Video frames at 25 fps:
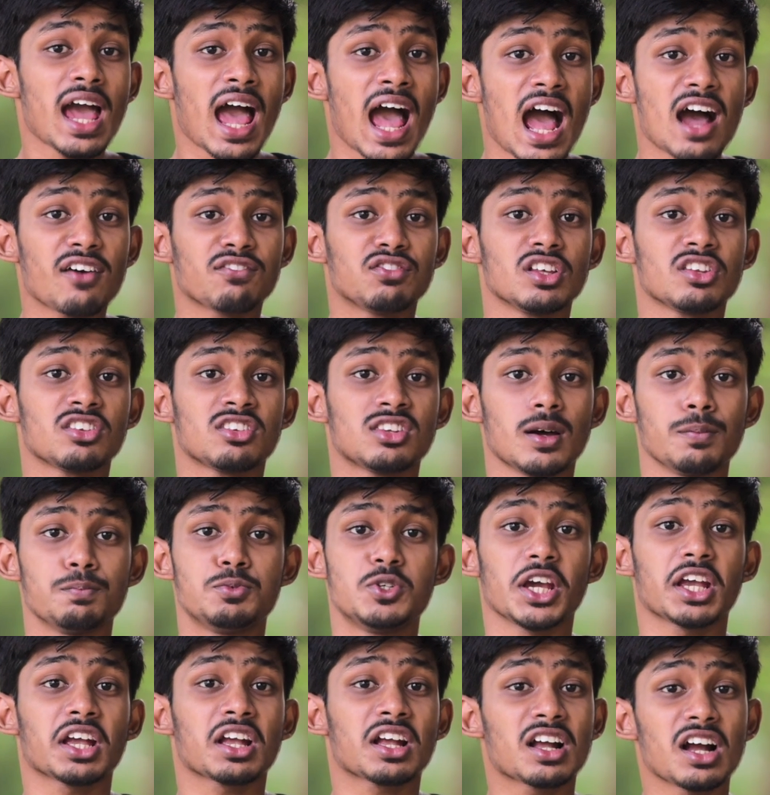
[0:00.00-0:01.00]
have the
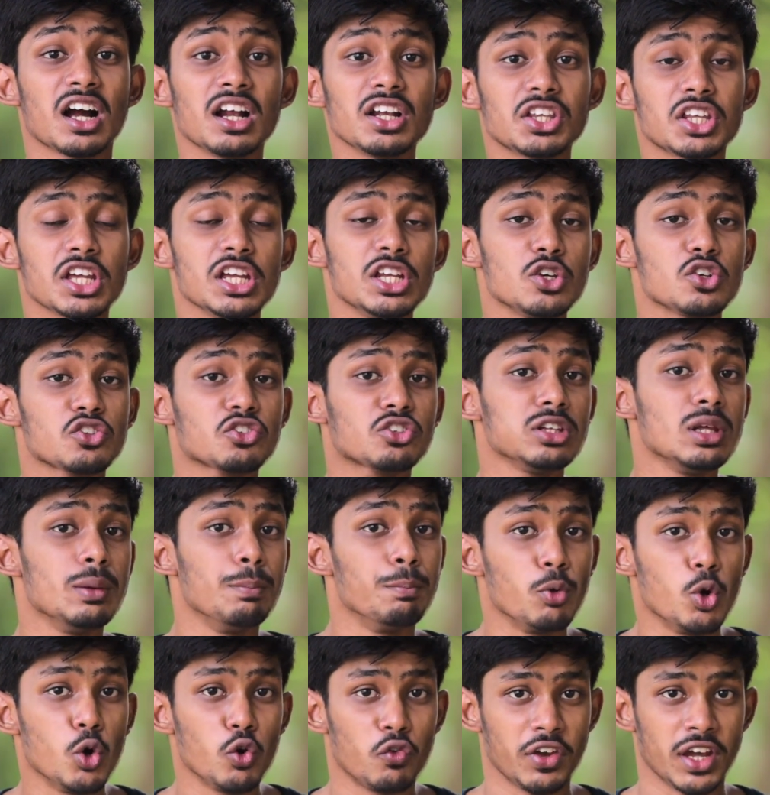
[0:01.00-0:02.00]
subject continuously
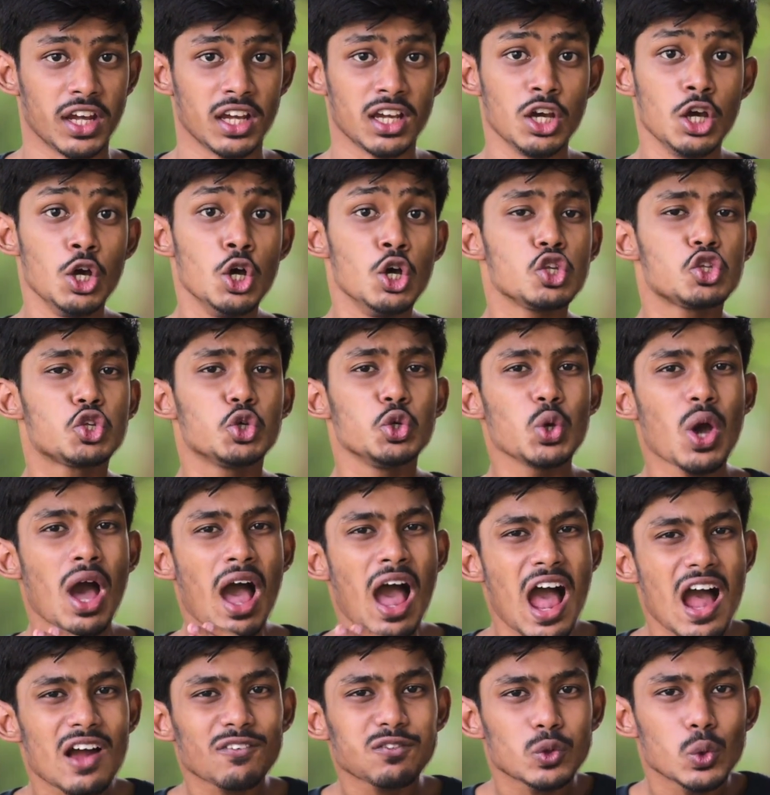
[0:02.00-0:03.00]
moving. So you
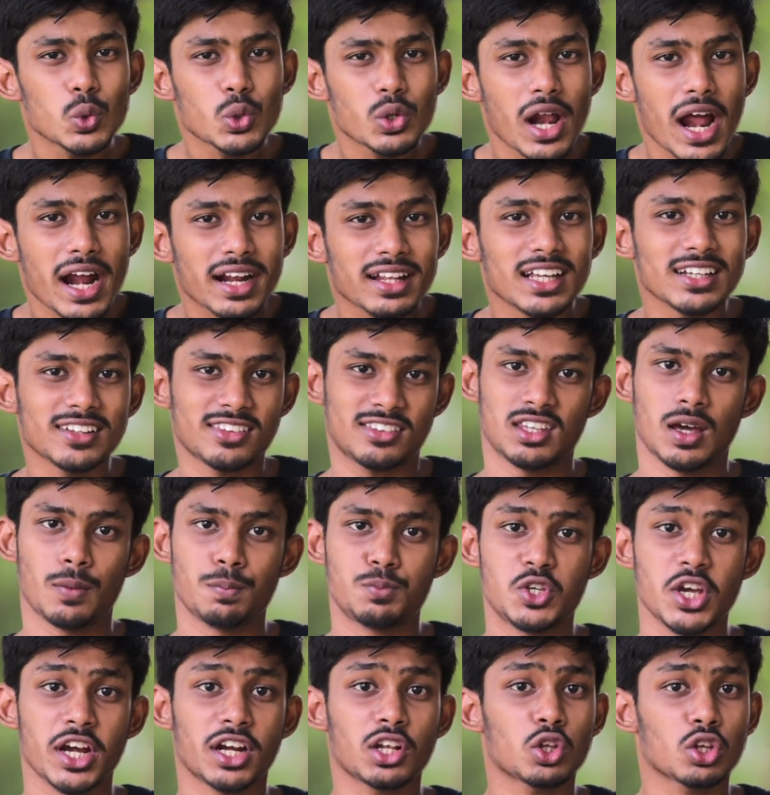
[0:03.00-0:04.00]
have to track that
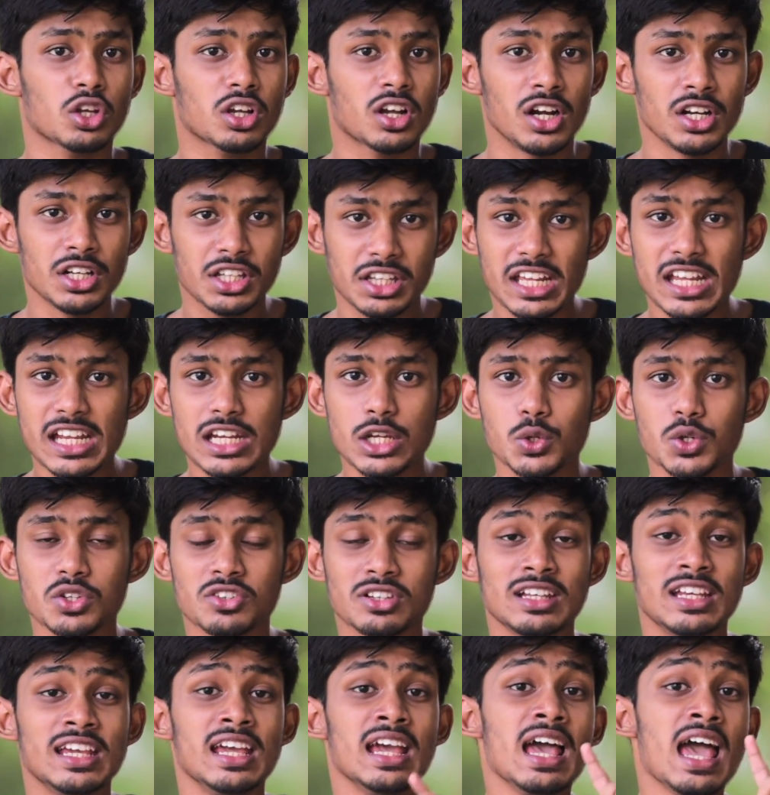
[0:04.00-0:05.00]
subject
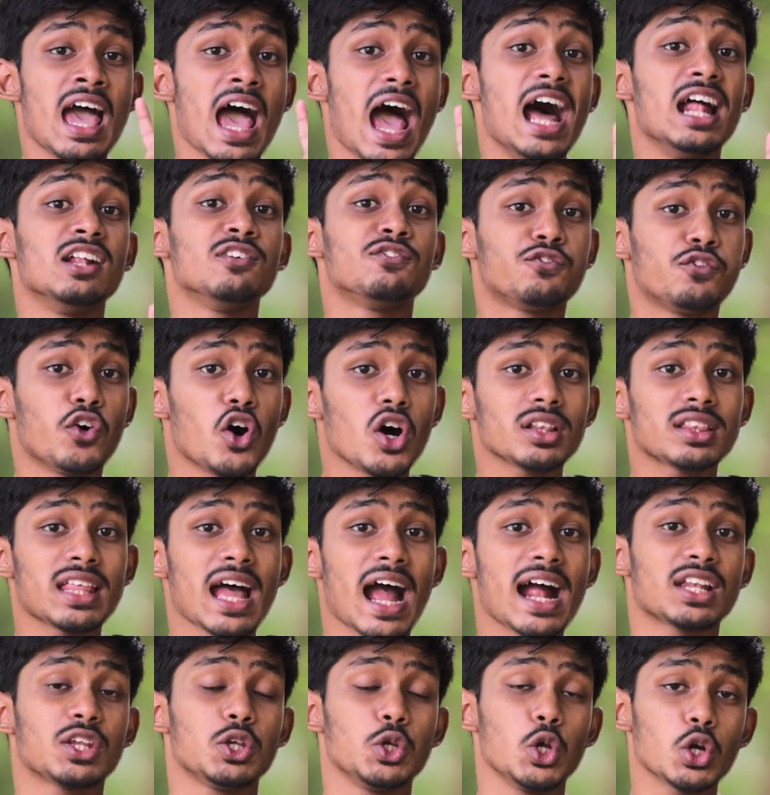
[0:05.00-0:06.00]
continuously, and for
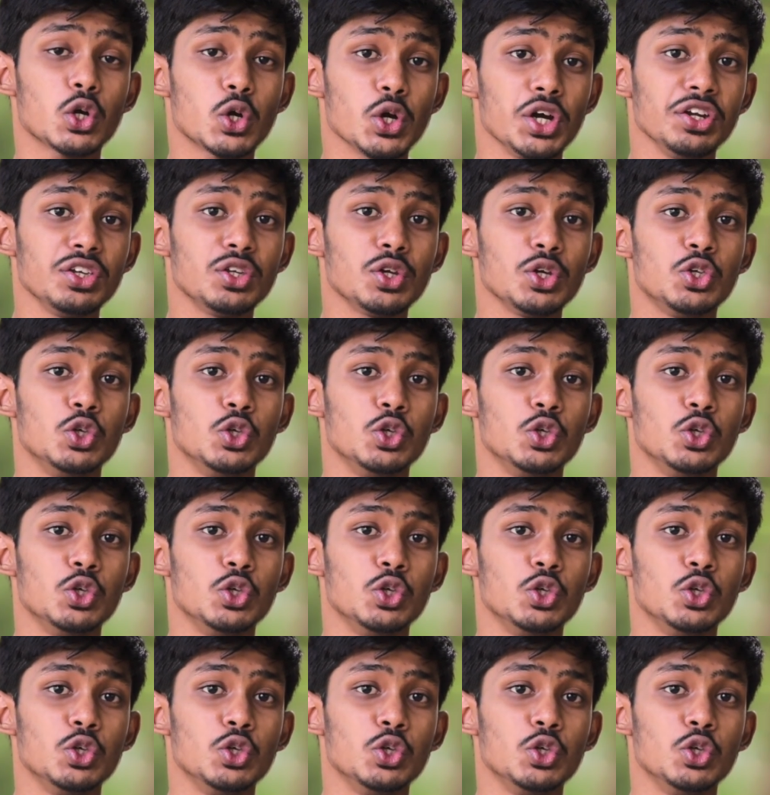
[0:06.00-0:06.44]
that you're going to